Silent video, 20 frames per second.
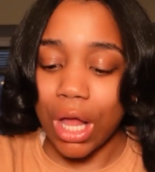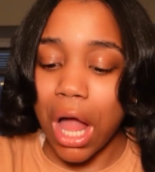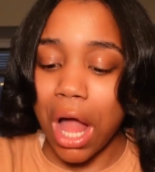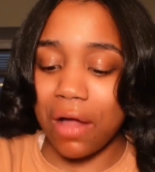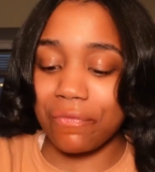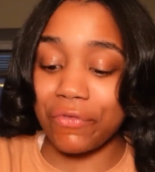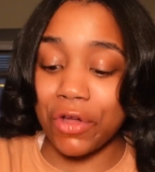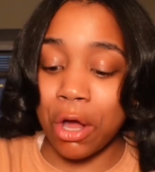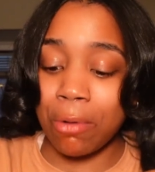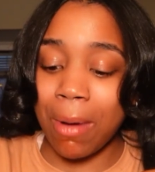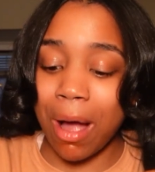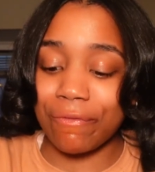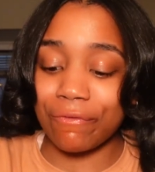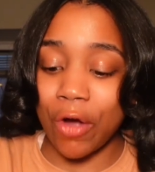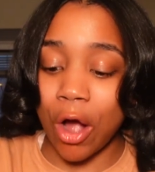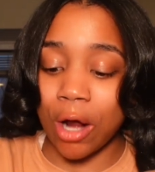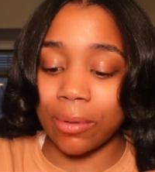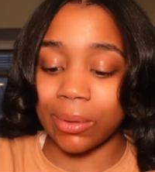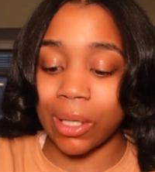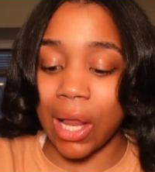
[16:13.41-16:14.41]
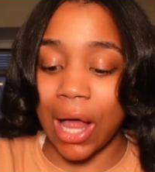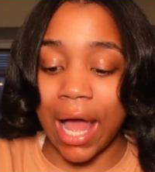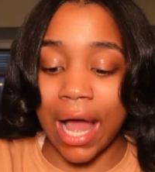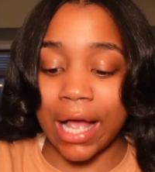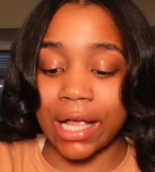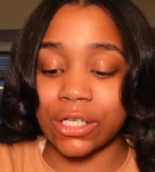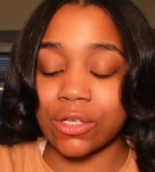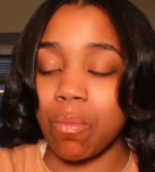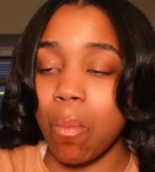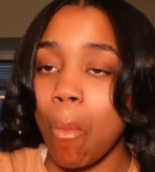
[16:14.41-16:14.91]
I failed my pharm
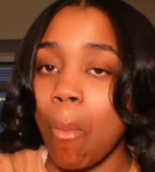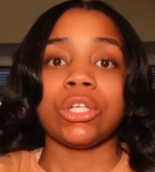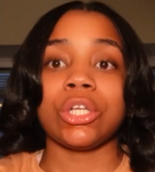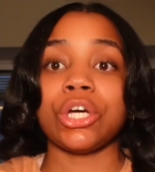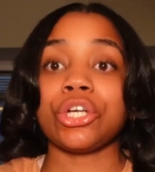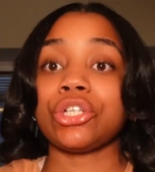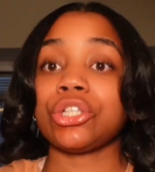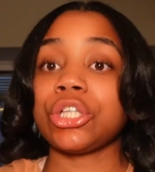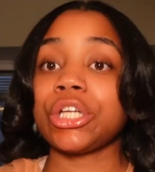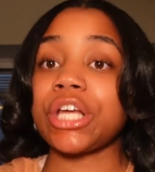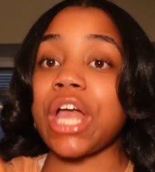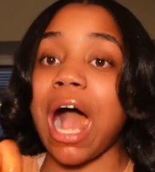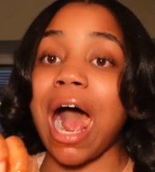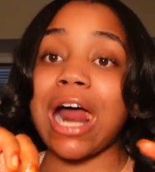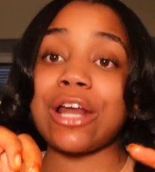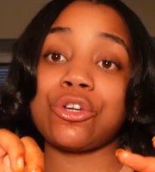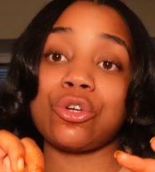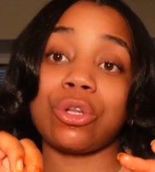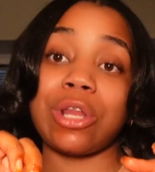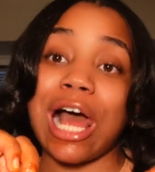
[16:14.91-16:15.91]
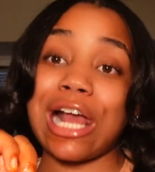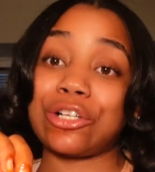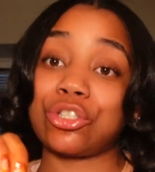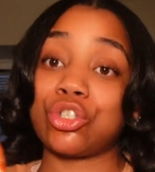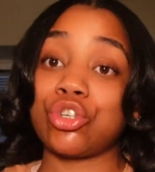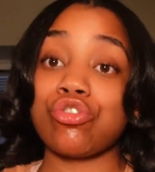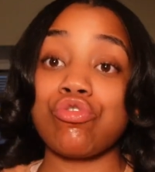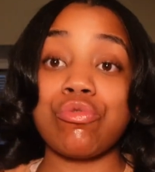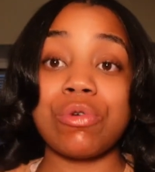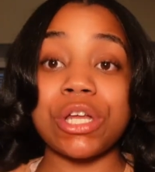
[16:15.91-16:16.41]
class. Literally, I knew like
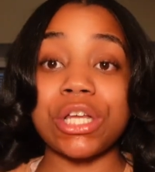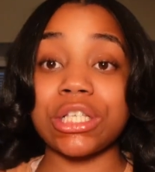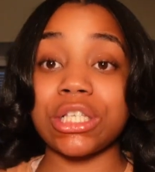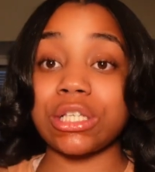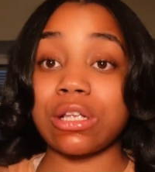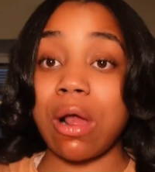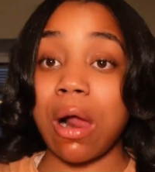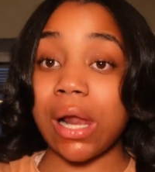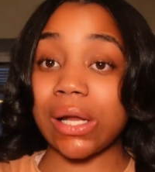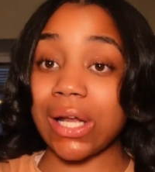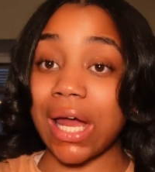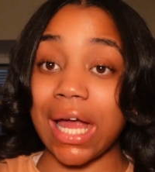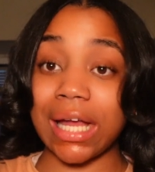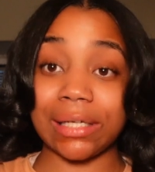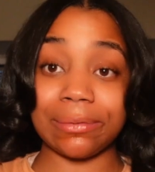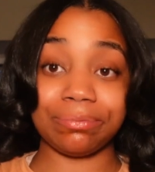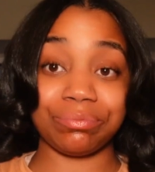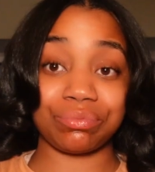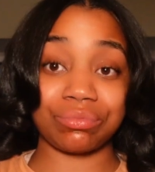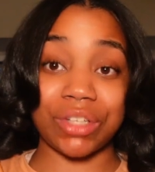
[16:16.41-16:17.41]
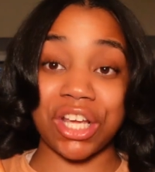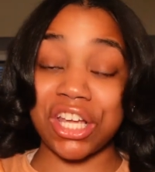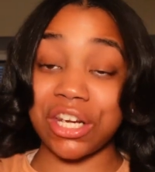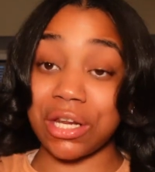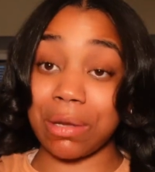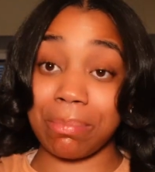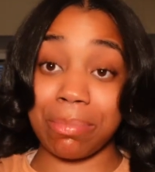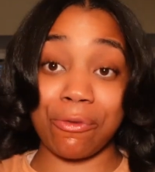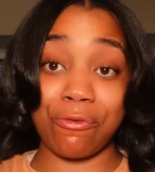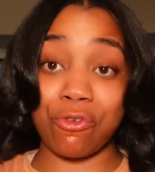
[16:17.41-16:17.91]
two weeks, like
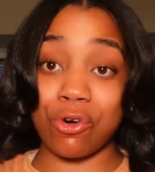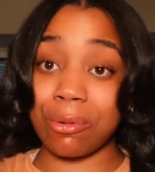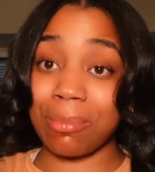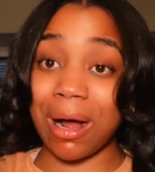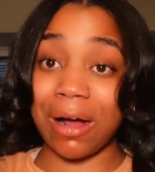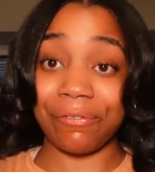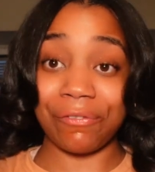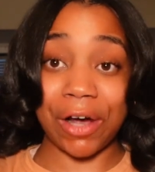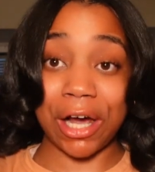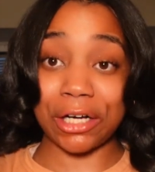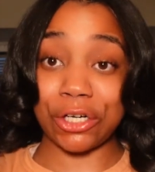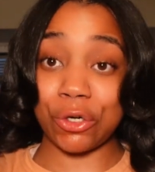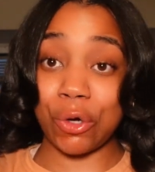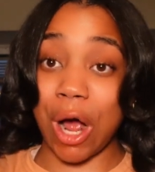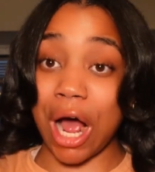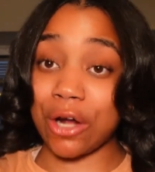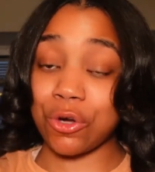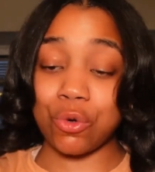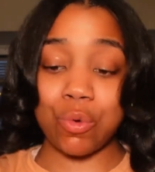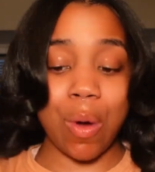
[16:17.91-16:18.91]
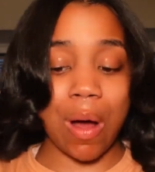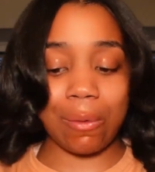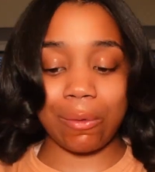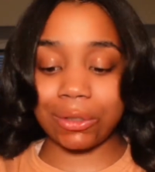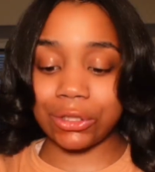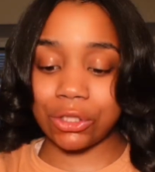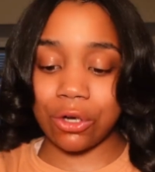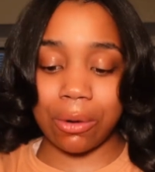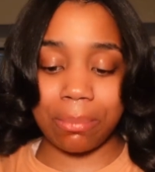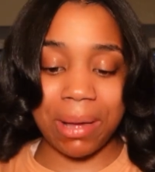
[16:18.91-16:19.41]
in before my final, I knew I
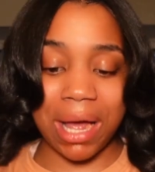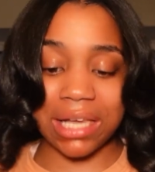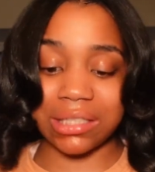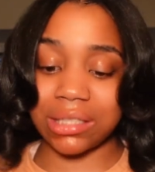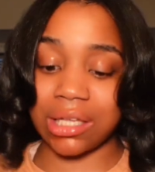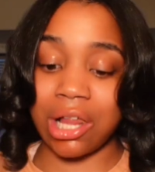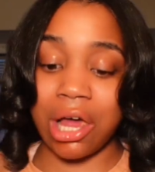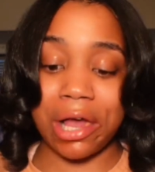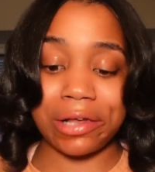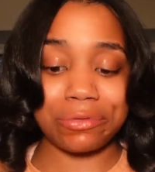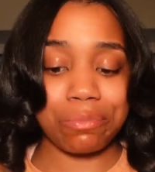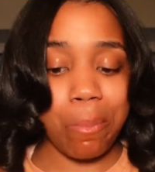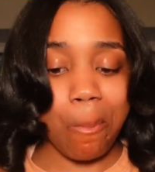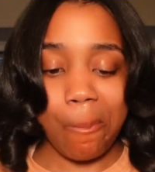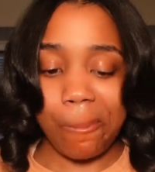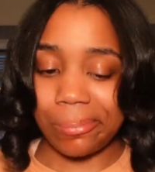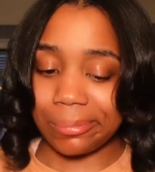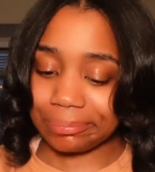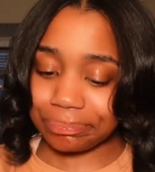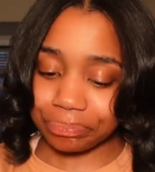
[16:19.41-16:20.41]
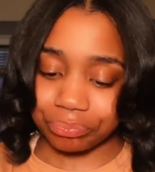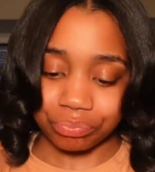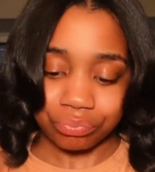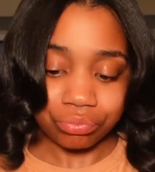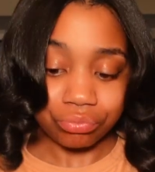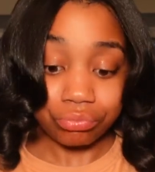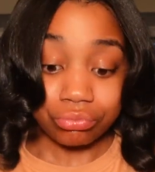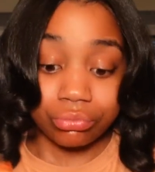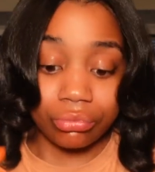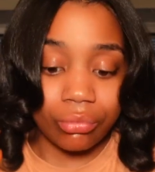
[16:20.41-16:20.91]
wasn't gonna pass the class.
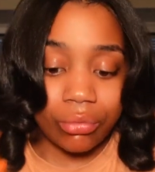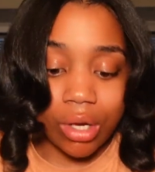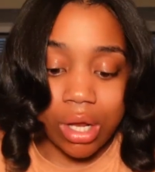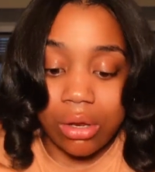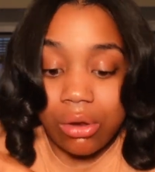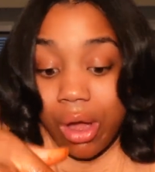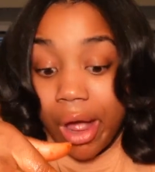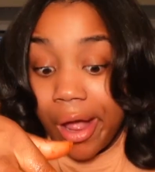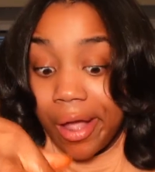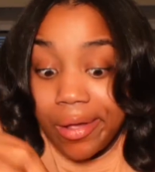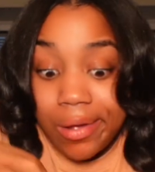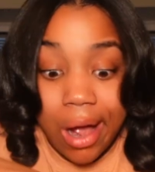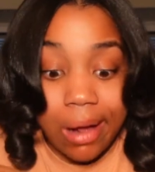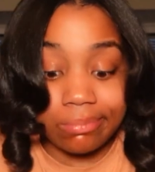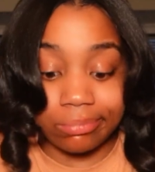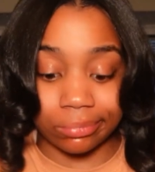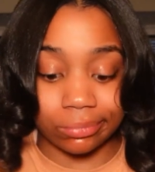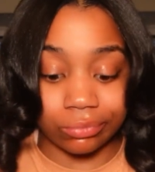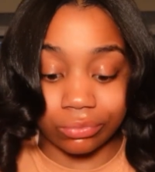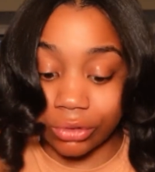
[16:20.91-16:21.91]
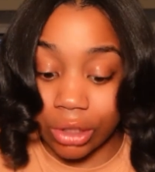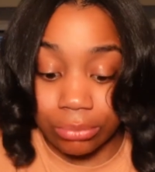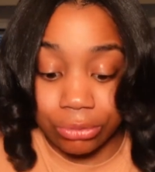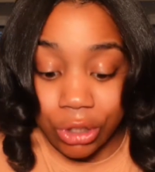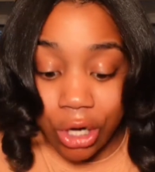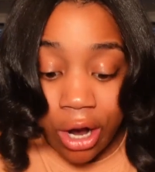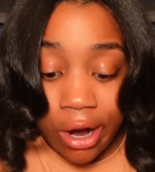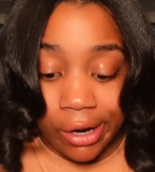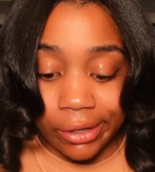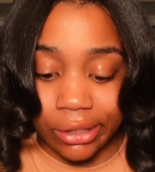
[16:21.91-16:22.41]
Like I'm, I'm
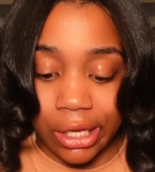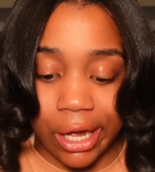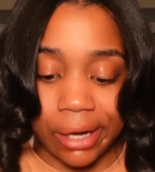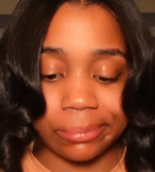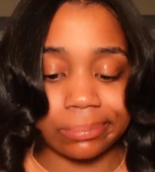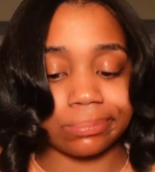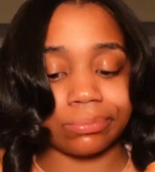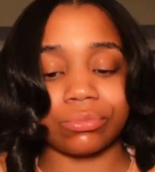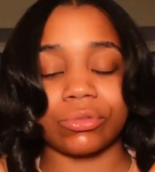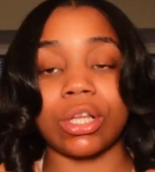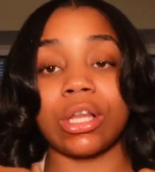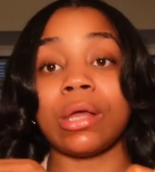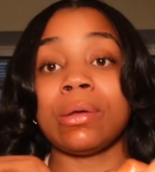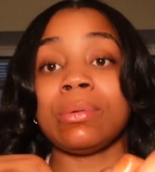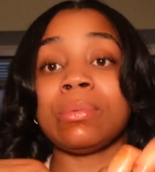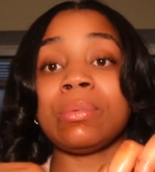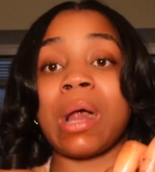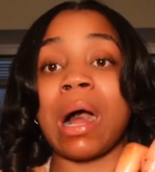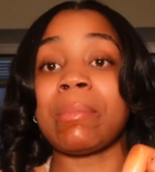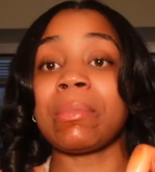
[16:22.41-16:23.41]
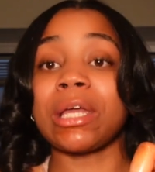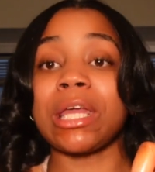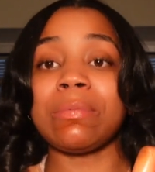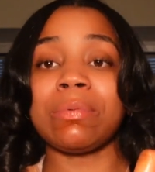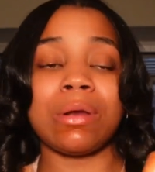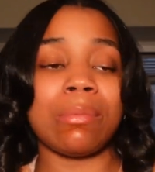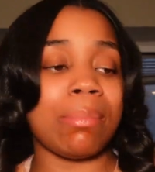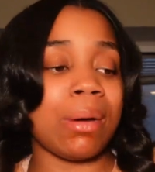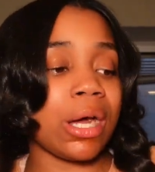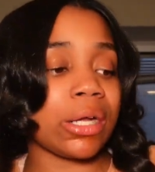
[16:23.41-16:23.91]
sorry. Like I'm gonna keep
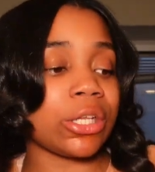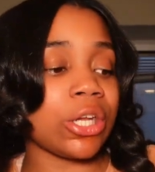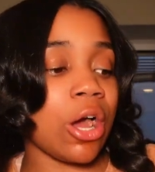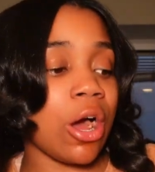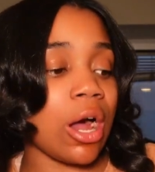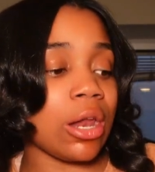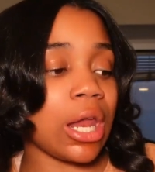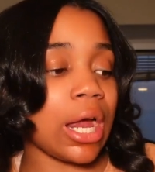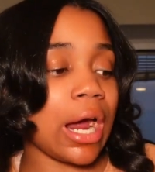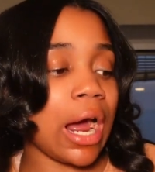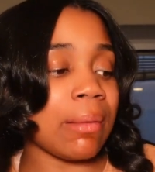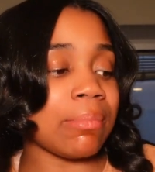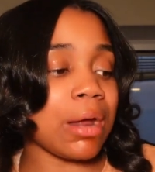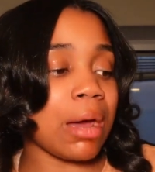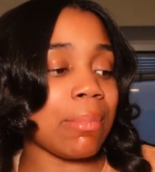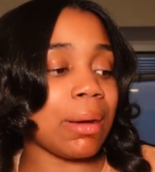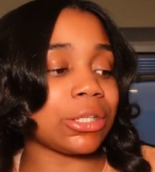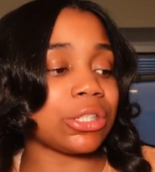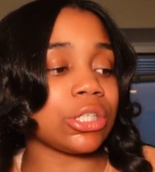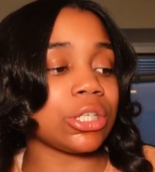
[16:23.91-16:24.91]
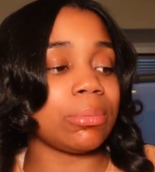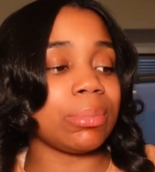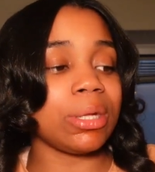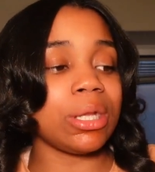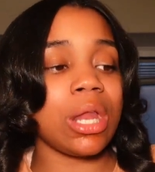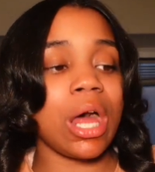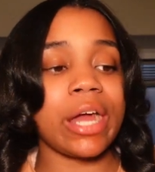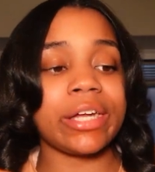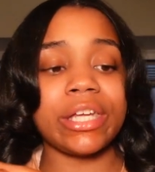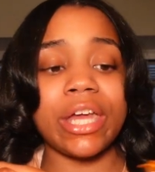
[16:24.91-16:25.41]
it a buck, y'all. Like, I'm not about to be
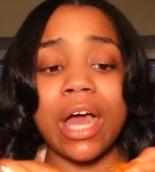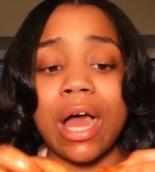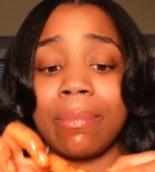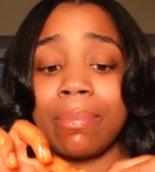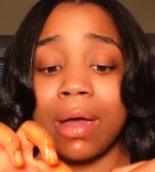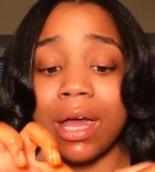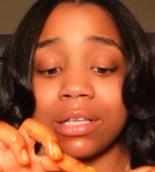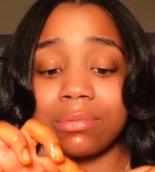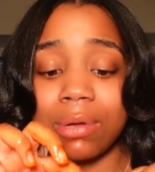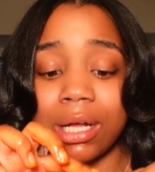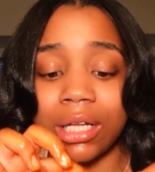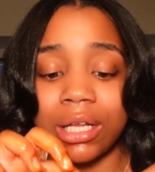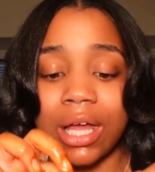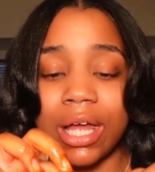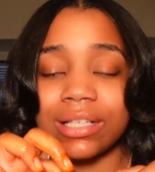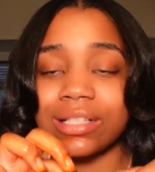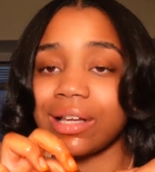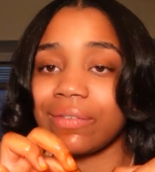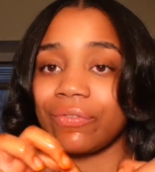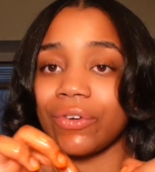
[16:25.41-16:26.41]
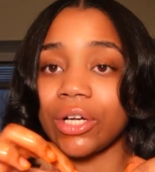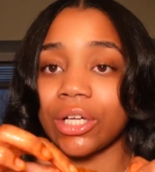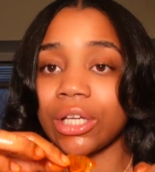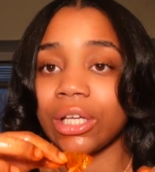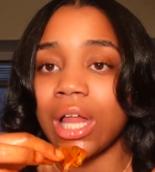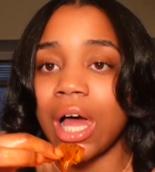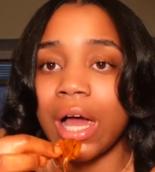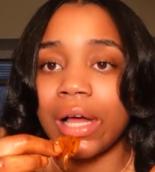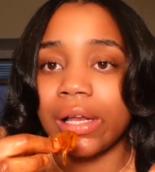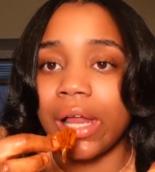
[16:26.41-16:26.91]
like, yeah, I passed my class and fucking
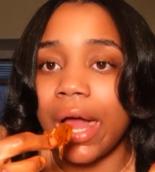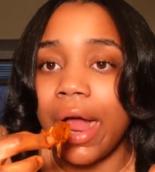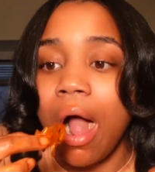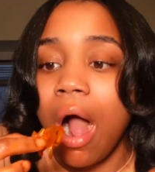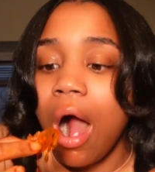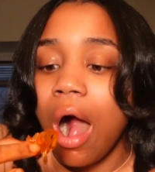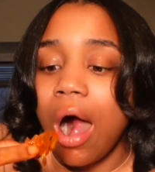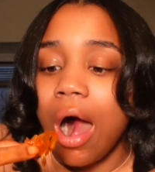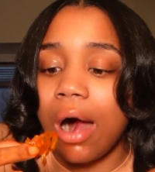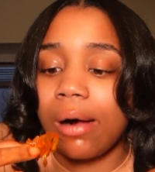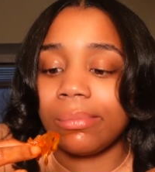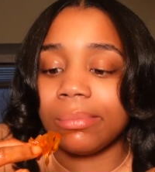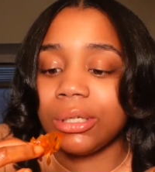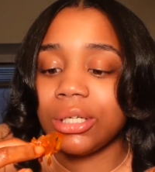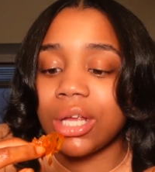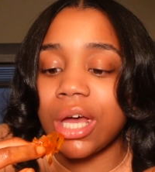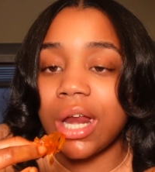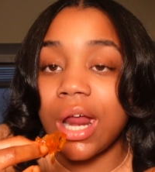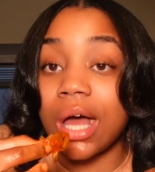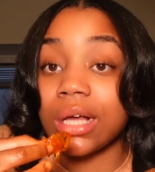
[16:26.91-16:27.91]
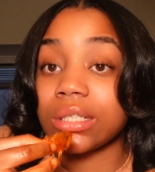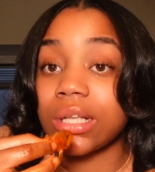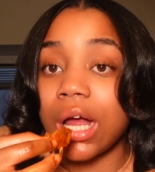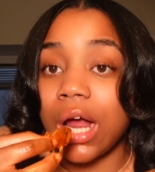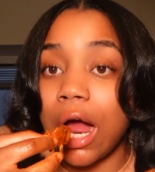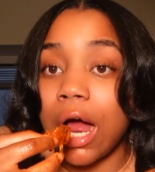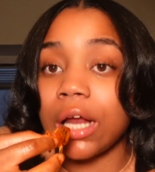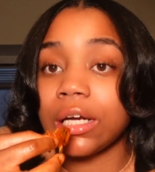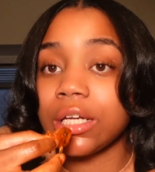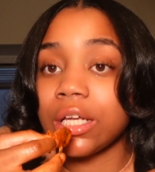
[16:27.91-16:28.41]
lie. Like, I'm gonna be dead ass. Like,
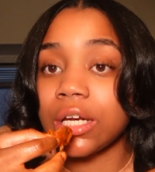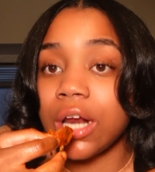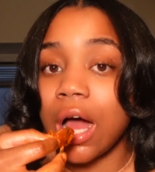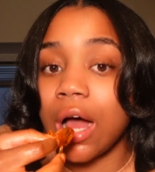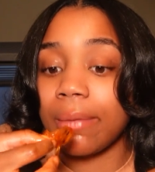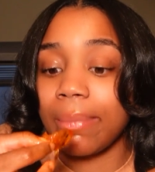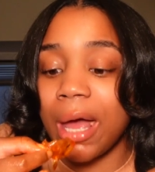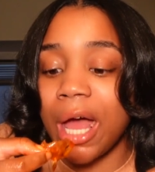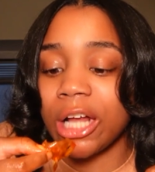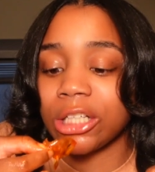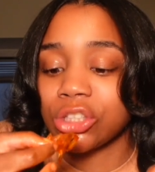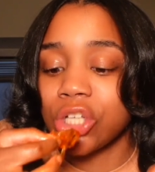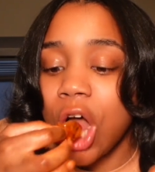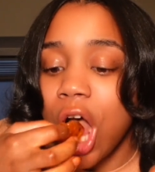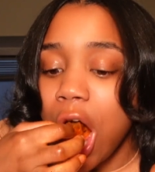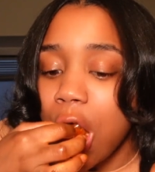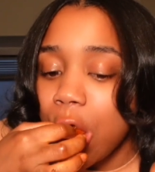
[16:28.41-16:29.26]
I did not pass.